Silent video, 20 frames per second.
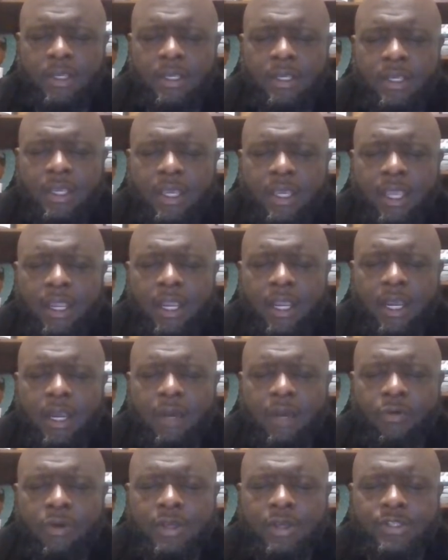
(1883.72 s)
And God,
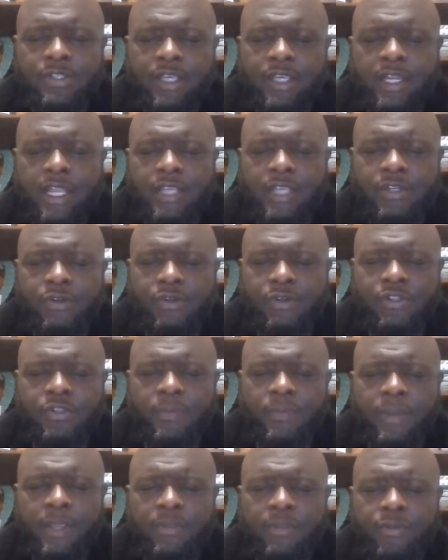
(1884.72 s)
once again, ask you to
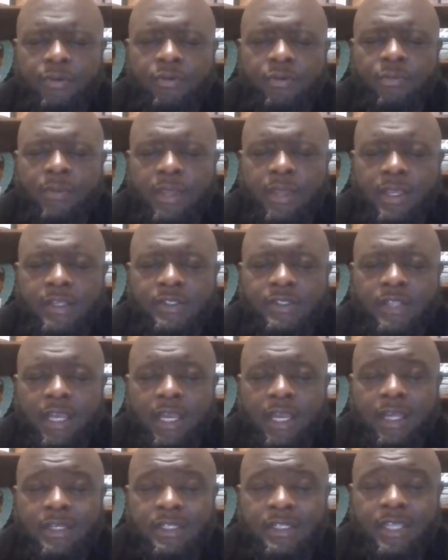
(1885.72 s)
speak through me as I
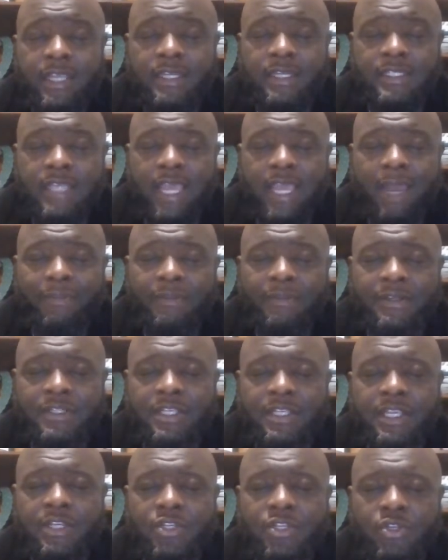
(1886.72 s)
take time to
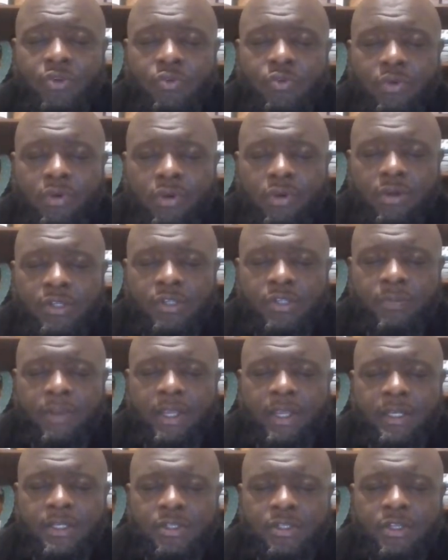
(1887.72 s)
teach your word, speak
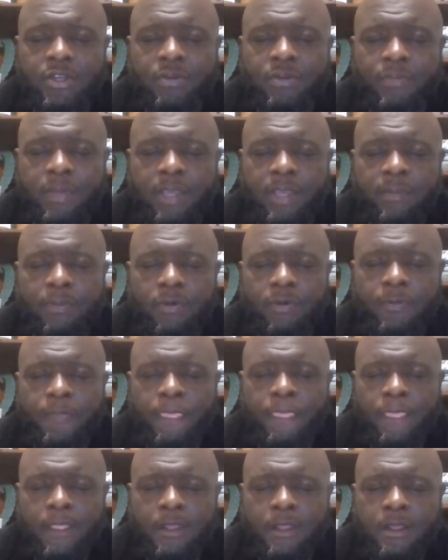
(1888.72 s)
to your people,
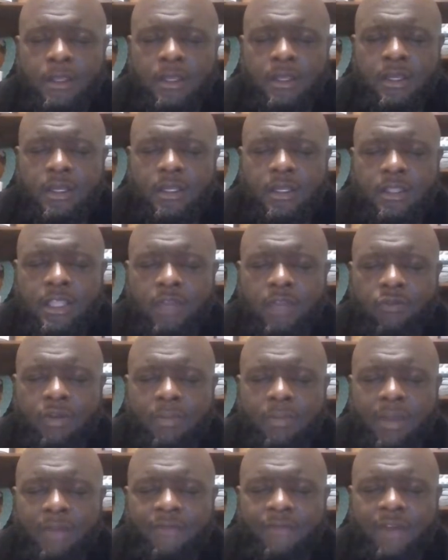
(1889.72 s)
that we may
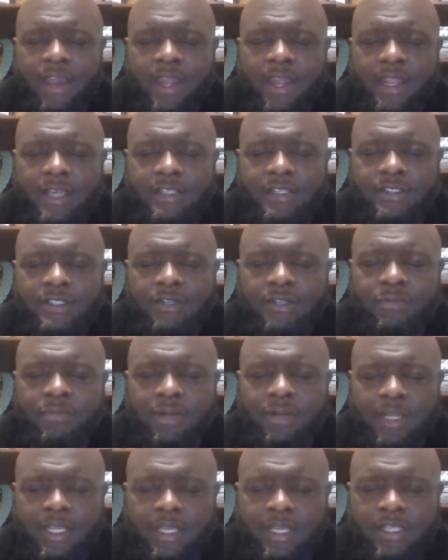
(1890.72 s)
find ourselves
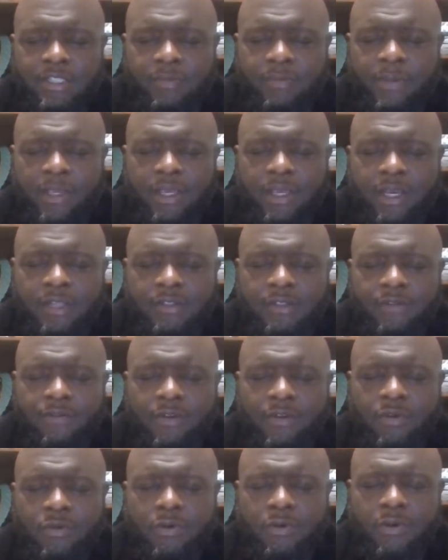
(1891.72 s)
blessed because of your
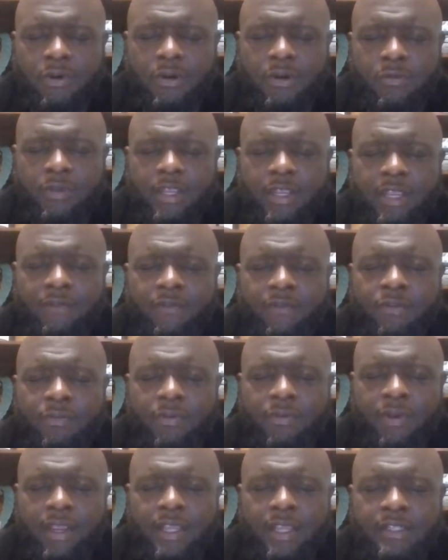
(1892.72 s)
word. And we give you
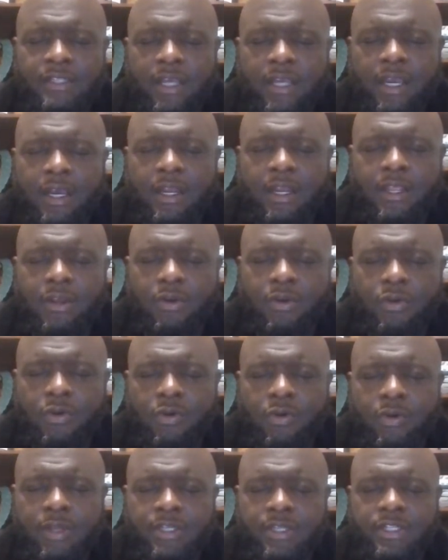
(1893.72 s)
praise, honor, and
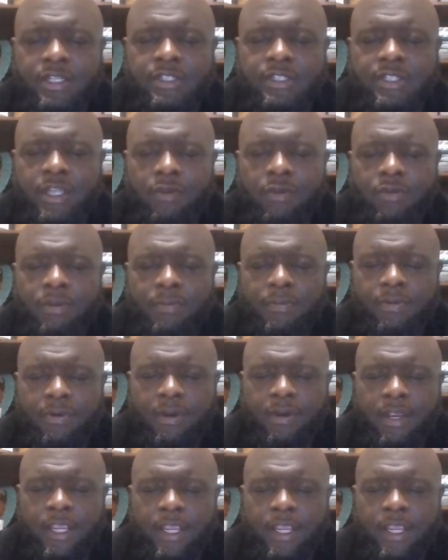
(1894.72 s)
glory. In Jesus' name we pray.